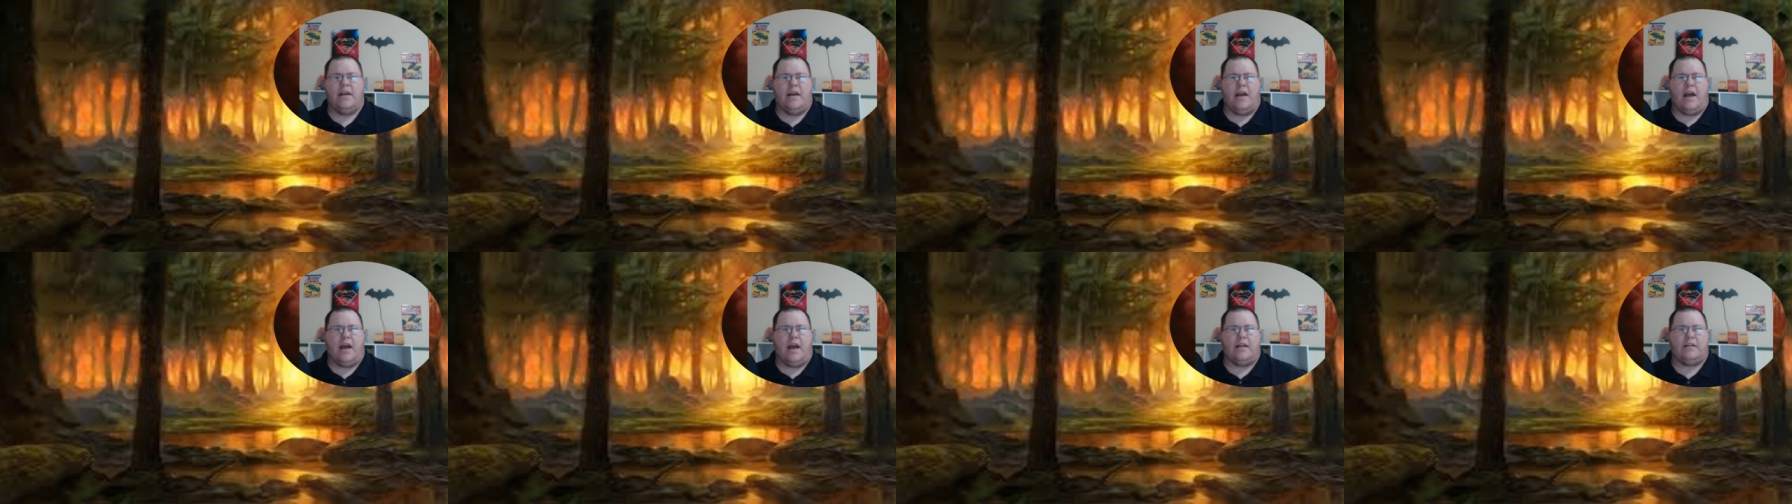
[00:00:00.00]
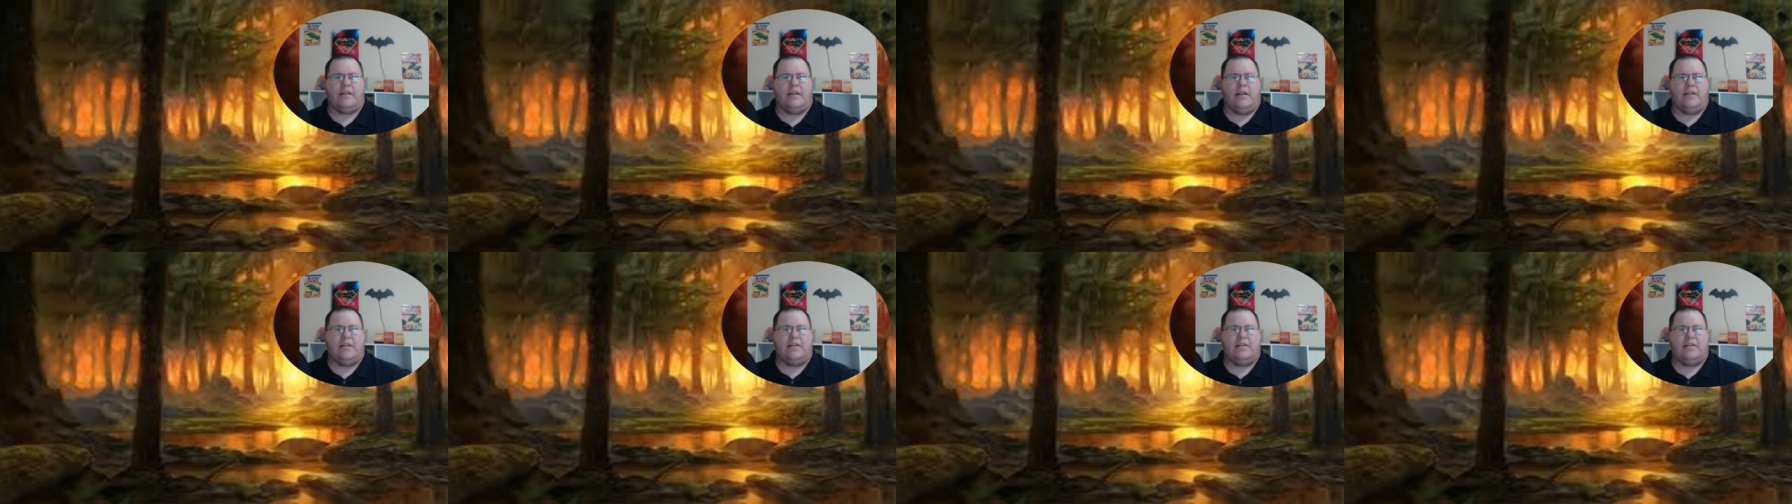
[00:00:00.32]
I
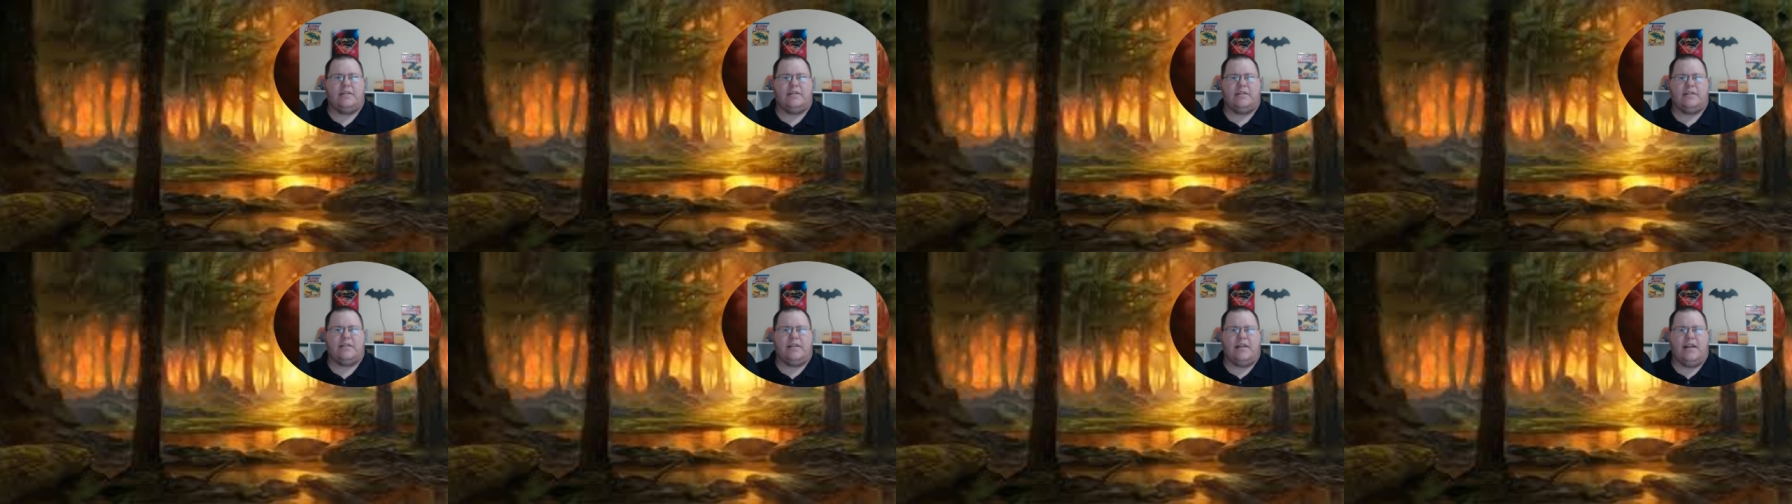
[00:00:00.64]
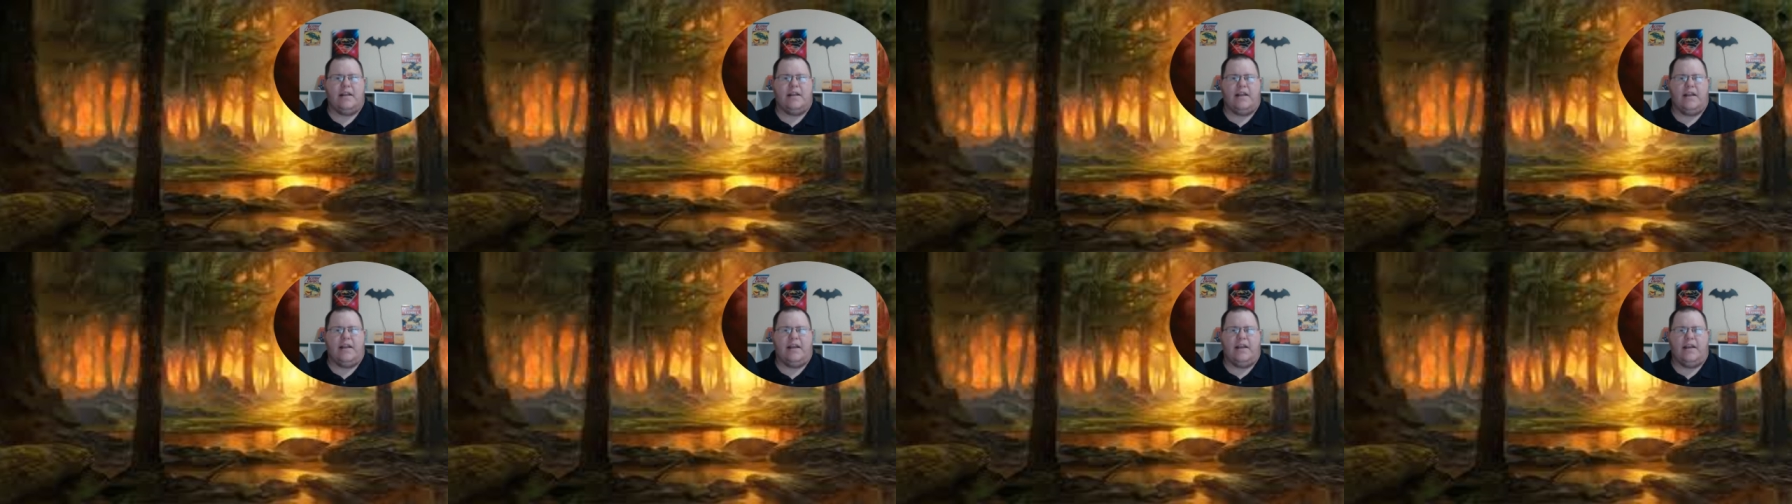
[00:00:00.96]
didn't
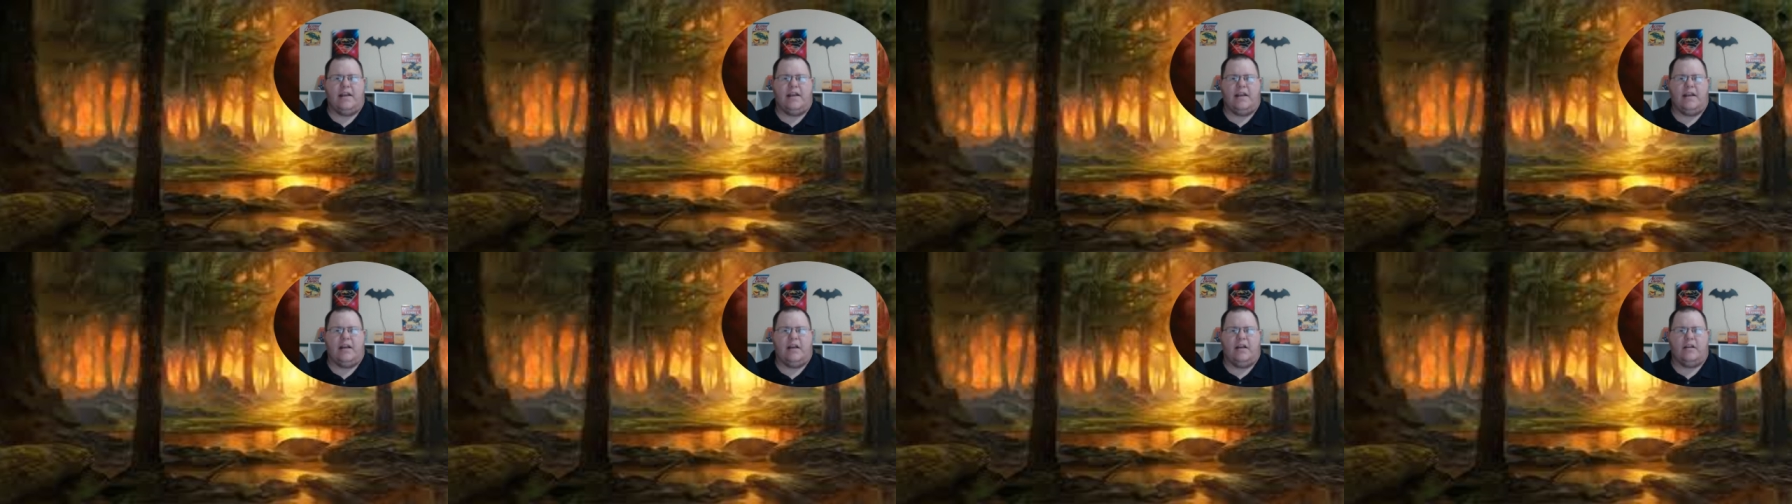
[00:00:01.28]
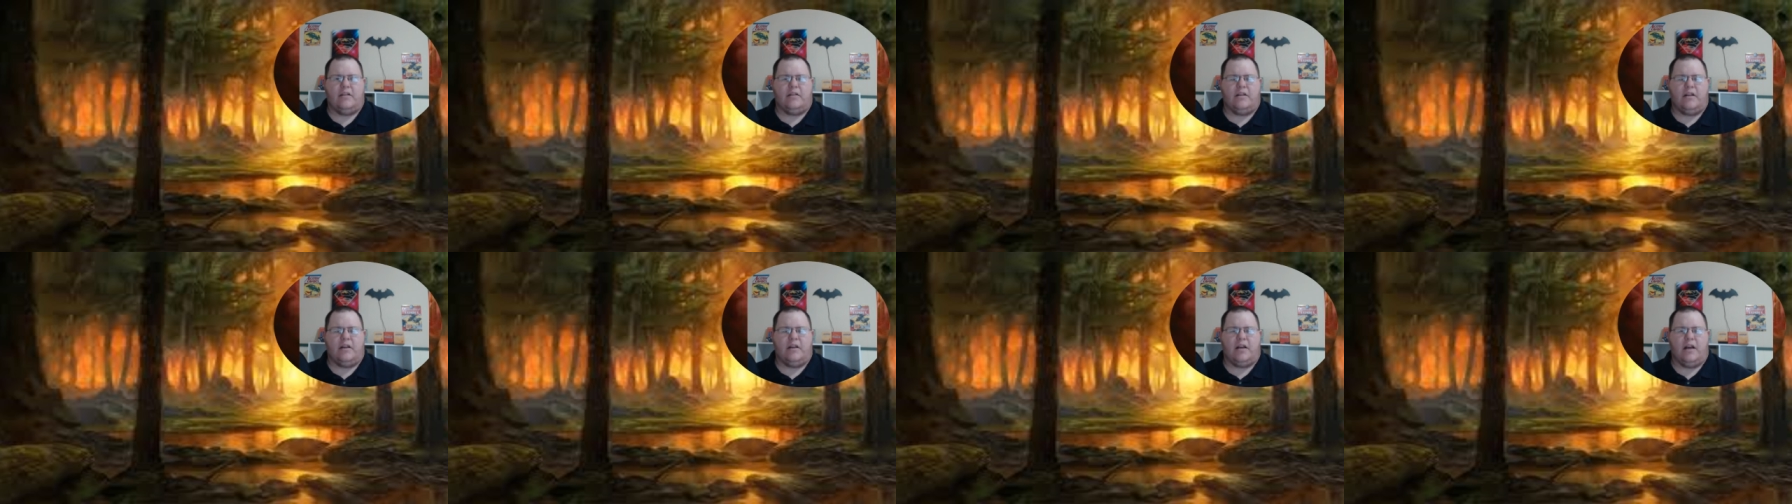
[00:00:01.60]
see any
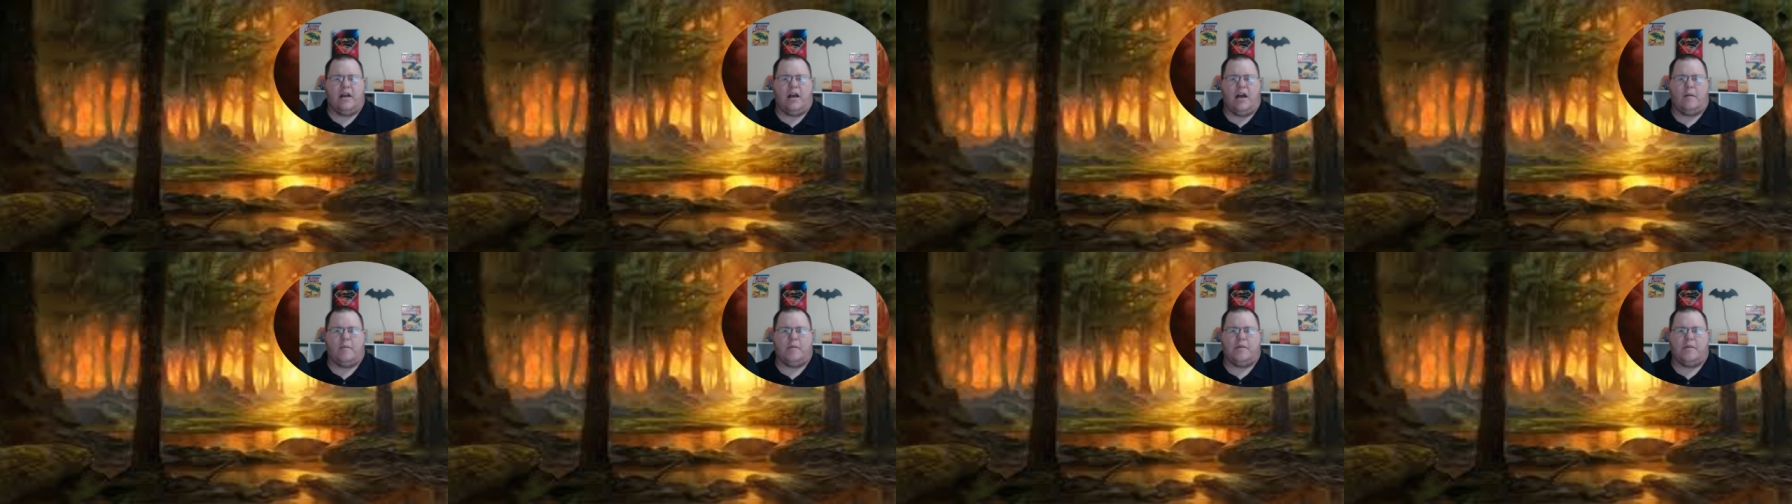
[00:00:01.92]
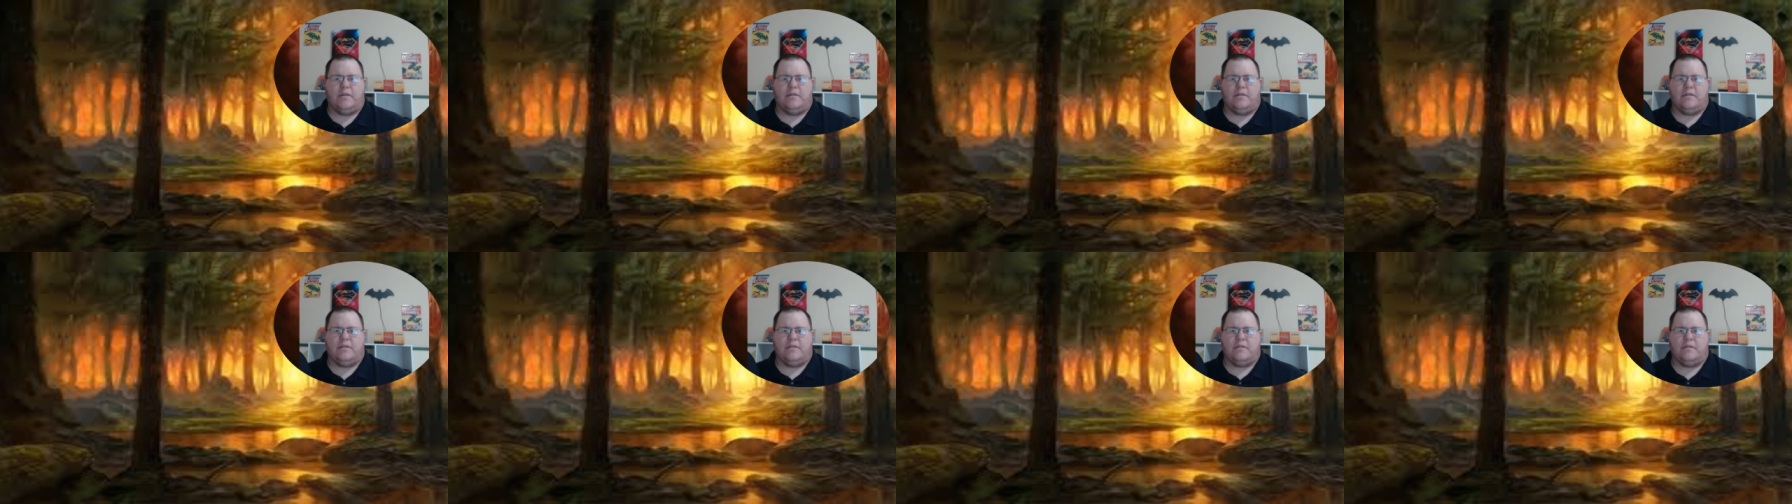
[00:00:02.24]

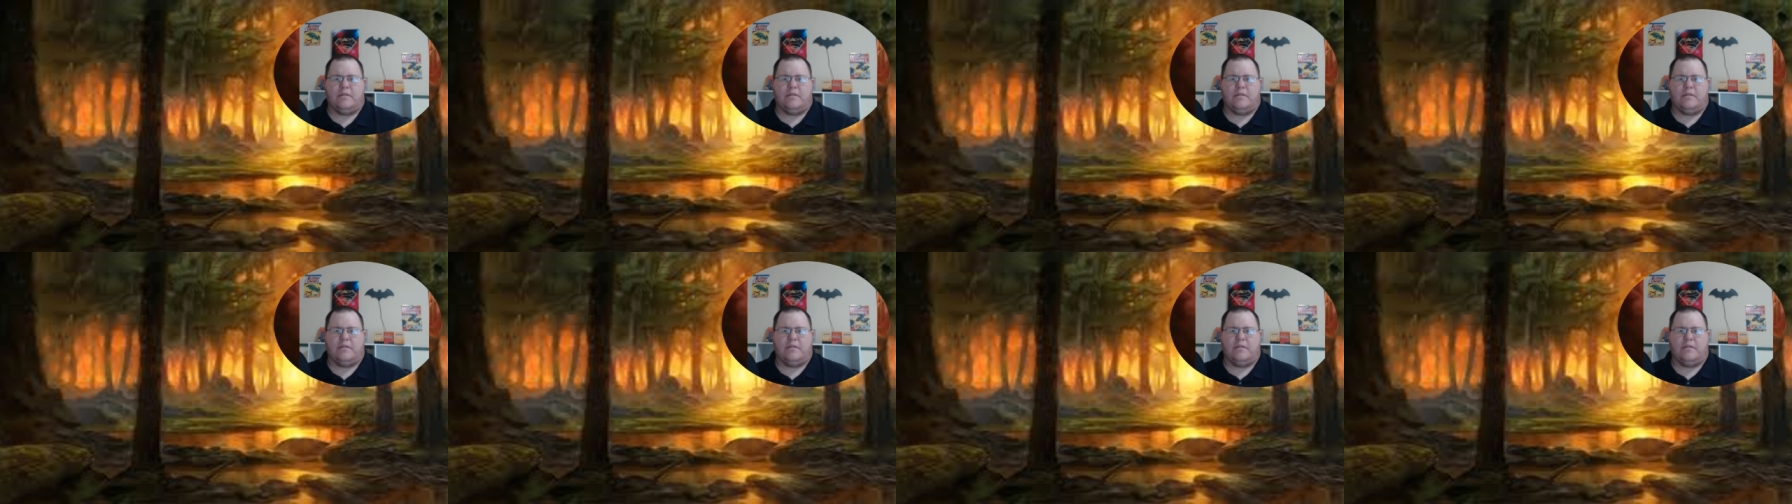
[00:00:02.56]
uncommons